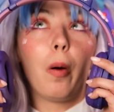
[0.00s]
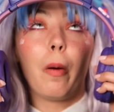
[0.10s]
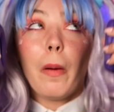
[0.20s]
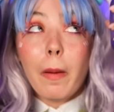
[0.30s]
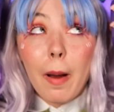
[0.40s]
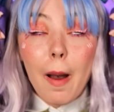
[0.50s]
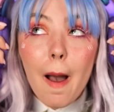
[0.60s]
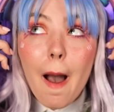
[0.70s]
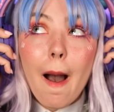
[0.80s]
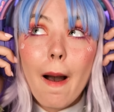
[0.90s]
Phew,
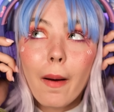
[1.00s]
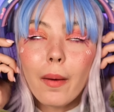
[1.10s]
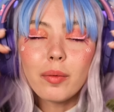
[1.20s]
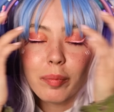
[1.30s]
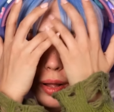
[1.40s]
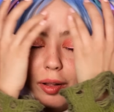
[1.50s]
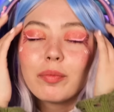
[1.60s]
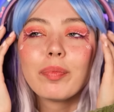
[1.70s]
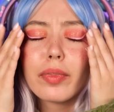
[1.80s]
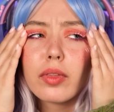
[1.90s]
okay. Good thing
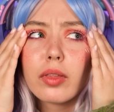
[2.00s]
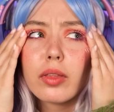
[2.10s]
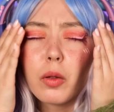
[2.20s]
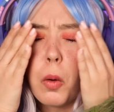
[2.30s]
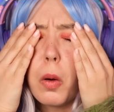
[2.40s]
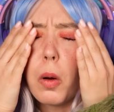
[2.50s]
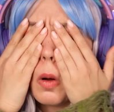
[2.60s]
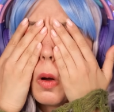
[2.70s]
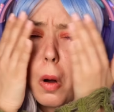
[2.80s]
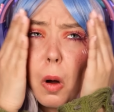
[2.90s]
it survived the
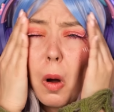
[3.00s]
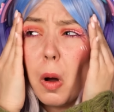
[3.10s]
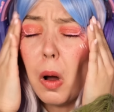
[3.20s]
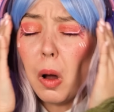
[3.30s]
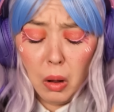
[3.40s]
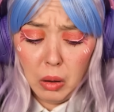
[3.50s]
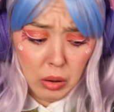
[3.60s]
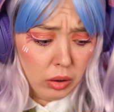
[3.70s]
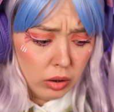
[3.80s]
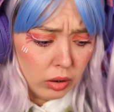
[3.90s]
fall. But something
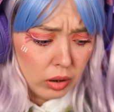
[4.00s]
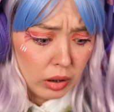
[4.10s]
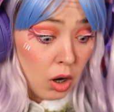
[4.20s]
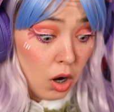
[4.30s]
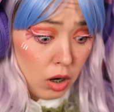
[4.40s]
else is missing from